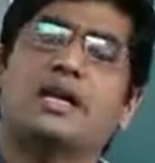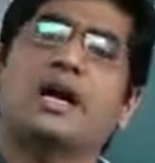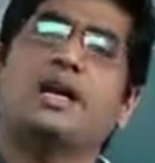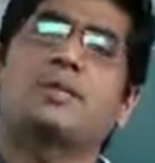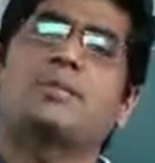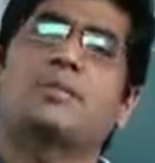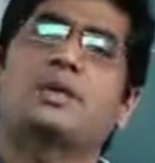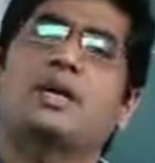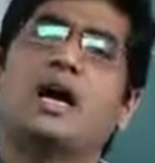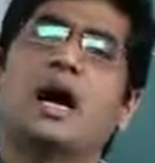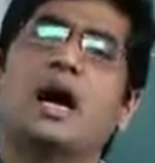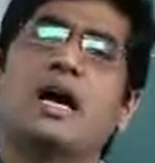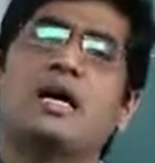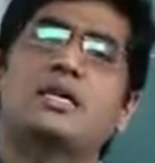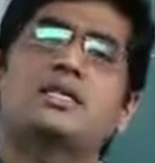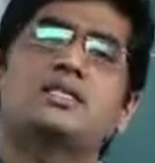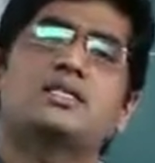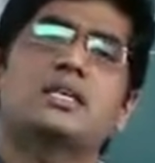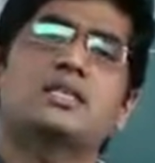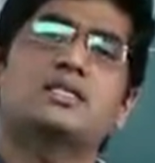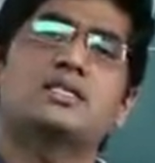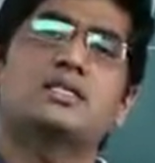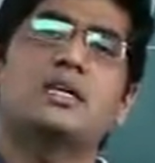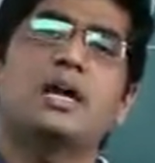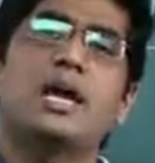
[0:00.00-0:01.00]
can be asked
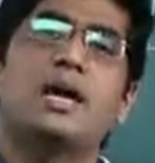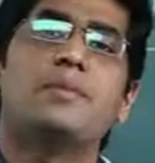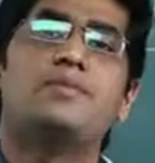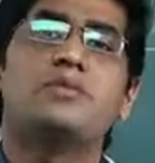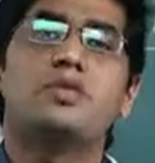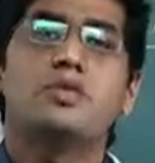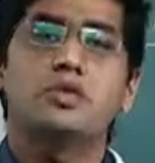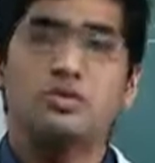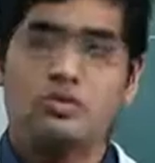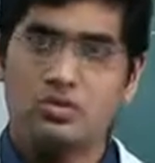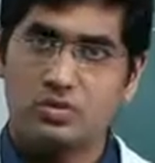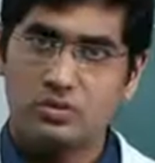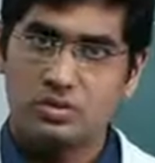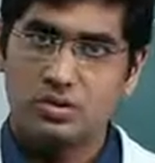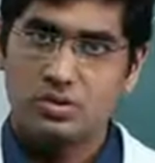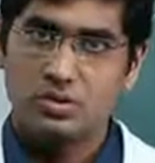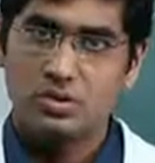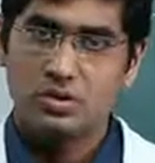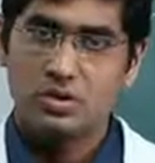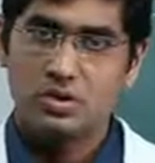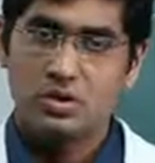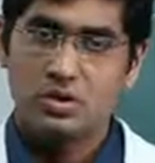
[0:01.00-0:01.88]
as a MCQs.